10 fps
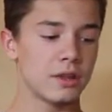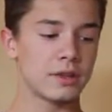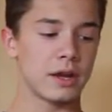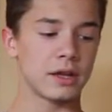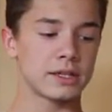
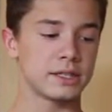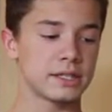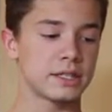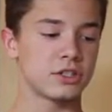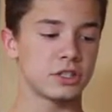that
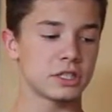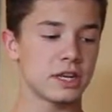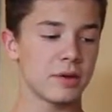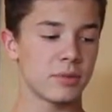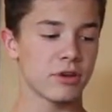existed during this
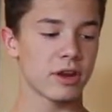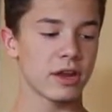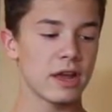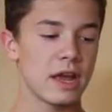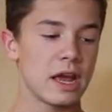time
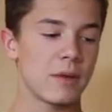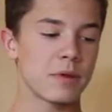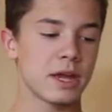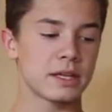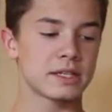period, and
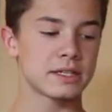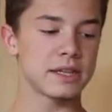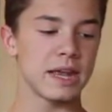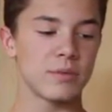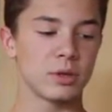we had
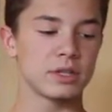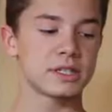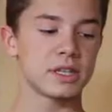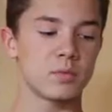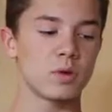stable and
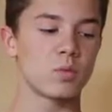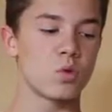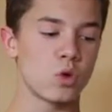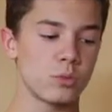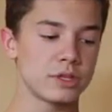somewhat
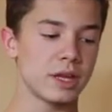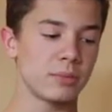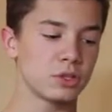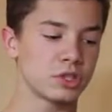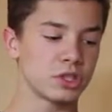warmer
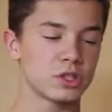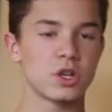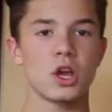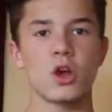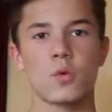temperatures,